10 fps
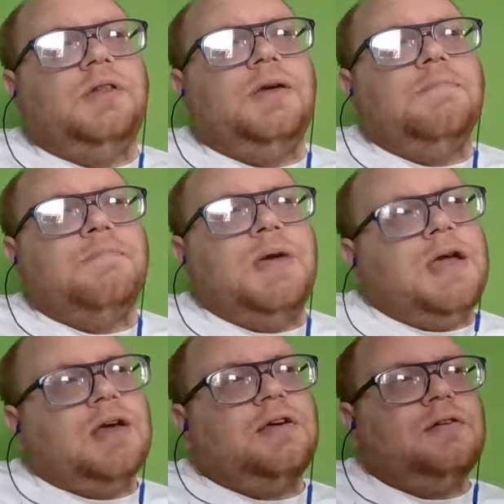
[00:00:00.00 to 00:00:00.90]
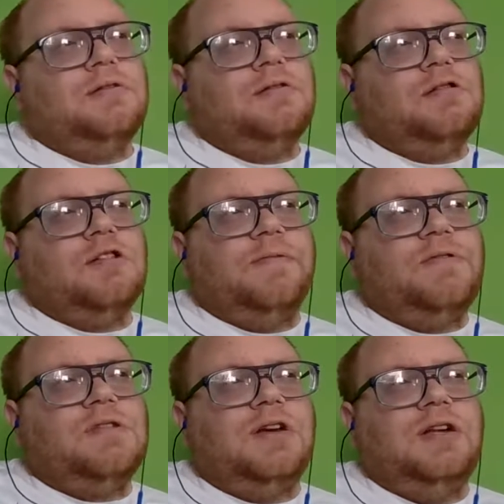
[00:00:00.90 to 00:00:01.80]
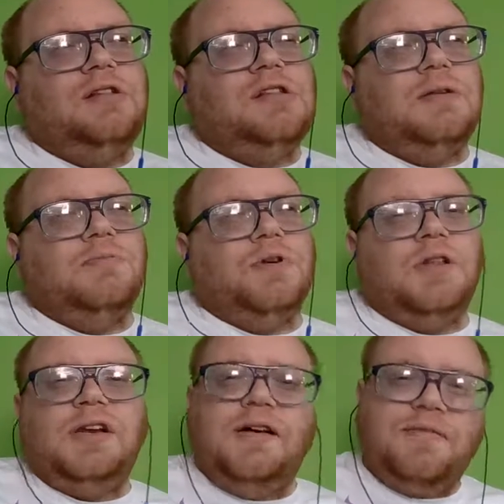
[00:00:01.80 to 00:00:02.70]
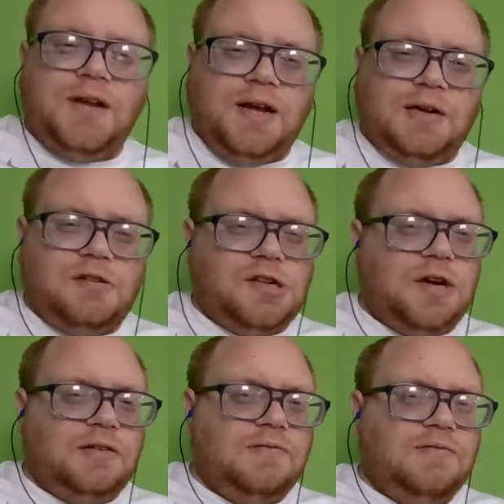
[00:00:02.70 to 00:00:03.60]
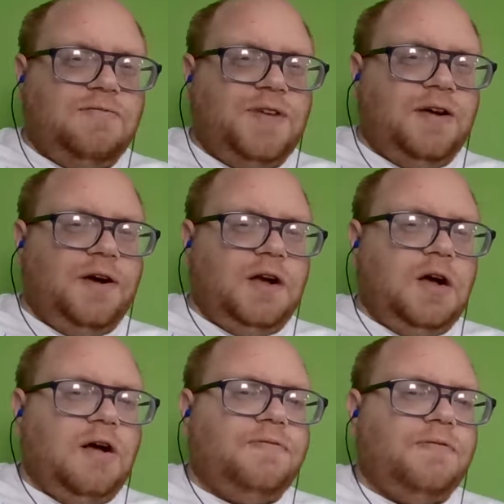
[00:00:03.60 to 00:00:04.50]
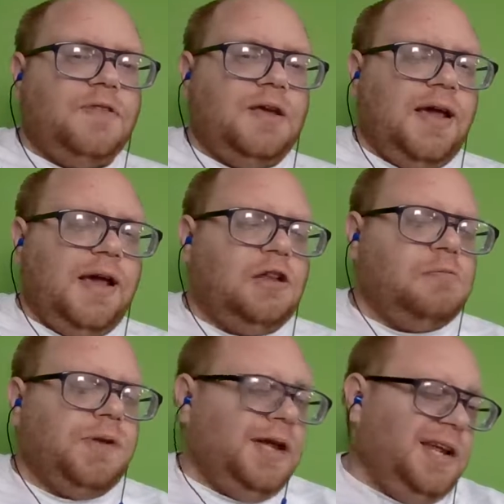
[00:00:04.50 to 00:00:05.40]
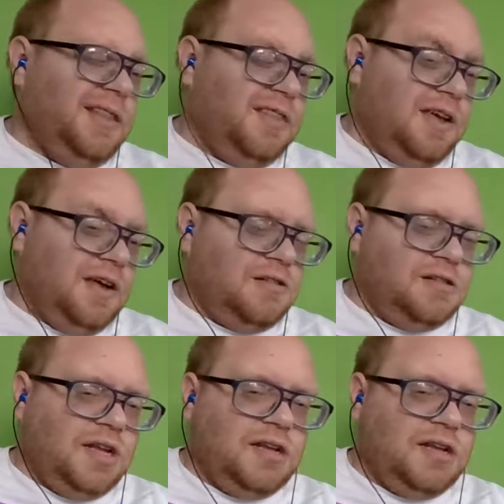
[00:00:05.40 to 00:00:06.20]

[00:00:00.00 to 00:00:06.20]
make Surf City seem real enough that I could start veering off of the explaining things.